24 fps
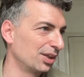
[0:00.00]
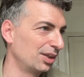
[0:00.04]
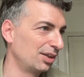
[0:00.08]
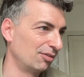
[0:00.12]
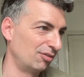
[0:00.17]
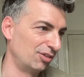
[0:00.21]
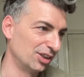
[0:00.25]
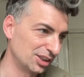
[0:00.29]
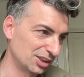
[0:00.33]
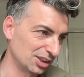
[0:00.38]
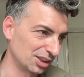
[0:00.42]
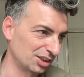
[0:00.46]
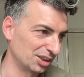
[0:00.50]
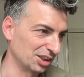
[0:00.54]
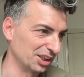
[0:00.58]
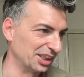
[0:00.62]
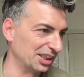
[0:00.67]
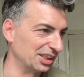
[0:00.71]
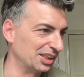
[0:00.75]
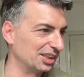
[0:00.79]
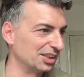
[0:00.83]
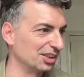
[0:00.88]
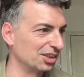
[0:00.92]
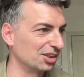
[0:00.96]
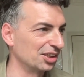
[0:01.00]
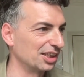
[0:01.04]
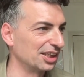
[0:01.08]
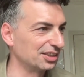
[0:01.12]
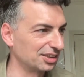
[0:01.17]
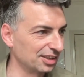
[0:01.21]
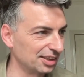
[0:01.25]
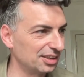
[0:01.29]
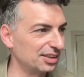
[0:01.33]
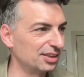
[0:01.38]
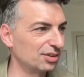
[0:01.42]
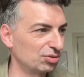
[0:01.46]
physically here as
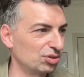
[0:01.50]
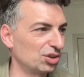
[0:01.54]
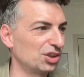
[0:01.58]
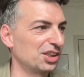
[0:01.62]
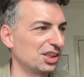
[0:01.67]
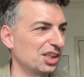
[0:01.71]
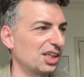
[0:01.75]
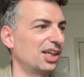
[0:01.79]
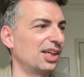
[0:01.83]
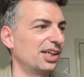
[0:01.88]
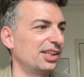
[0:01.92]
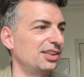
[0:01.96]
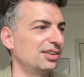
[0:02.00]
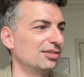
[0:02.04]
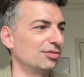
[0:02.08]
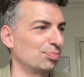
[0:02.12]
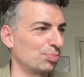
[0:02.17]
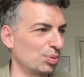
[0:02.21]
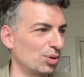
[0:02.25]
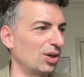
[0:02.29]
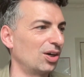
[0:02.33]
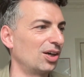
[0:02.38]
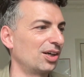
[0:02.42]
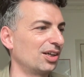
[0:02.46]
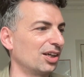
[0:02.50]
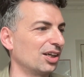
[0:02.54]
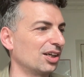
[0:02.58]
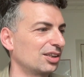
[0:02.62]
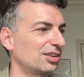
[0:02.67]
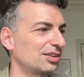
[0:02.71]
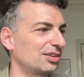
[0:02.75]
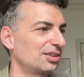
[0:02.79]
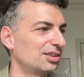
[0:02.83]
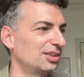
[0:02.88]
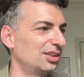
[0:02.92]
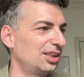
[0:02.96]
a different kind of
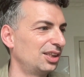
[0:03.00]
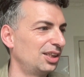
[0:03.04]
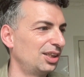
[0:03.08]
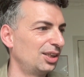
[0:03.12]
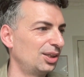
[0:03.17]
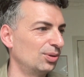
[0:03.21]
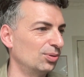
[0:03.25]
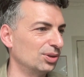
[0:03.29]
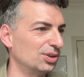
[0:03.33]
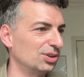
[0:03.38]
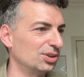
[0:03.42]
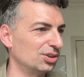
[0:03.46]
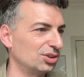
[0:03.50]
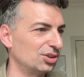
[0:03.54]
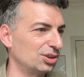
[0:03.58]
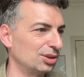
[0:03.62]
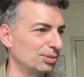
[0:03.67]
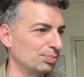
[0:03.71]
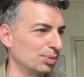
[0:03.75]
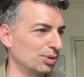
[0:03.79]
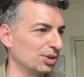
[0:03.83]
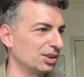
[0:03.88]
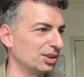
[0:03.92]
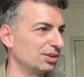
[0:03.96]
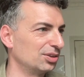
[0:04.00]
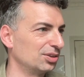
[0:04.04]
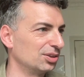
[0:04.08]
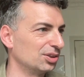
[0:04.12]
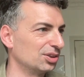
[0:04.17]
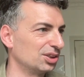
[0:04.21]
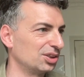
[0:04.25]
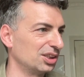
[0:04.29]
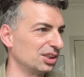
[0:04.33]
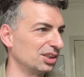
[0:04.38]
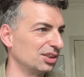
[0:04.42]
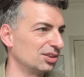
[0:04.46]
product, which is super
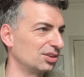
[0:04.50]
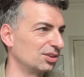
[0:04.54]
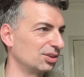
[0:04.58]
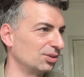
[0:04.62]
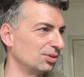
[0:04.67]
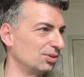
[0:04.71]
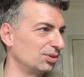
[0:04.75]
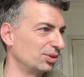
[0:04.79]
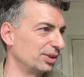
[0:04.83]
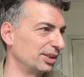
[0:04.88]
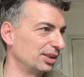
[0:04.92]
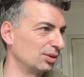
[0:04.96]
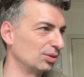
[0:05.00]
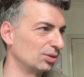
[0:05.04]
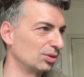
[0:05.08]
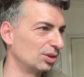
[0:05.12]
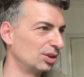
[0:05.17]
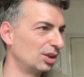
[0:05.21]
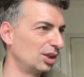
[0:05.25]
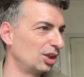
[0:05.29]
interesting. So doing